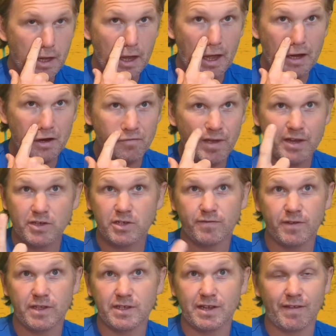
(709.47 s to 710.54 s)
And I've edged for
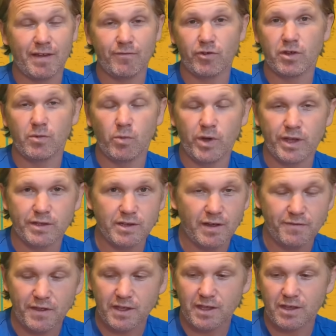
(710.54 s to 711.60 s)
the South African wingers. I
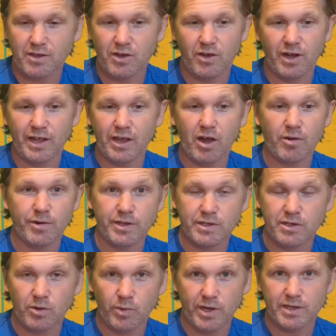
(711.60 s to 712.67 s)
think in Kurt Lee
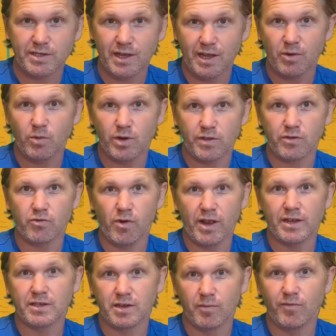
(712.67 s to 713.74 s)
Arendse, we're seeing one of the
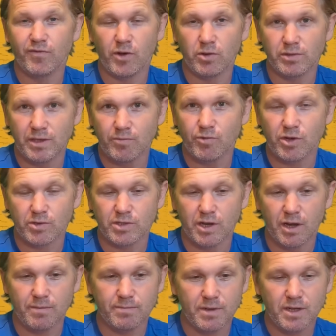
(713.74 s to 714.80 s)
greats unfold in real
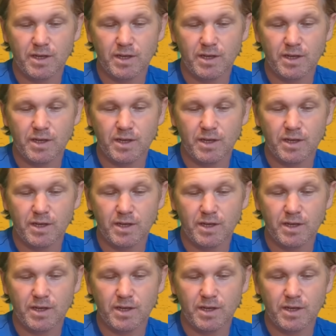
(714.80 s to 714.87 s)
time.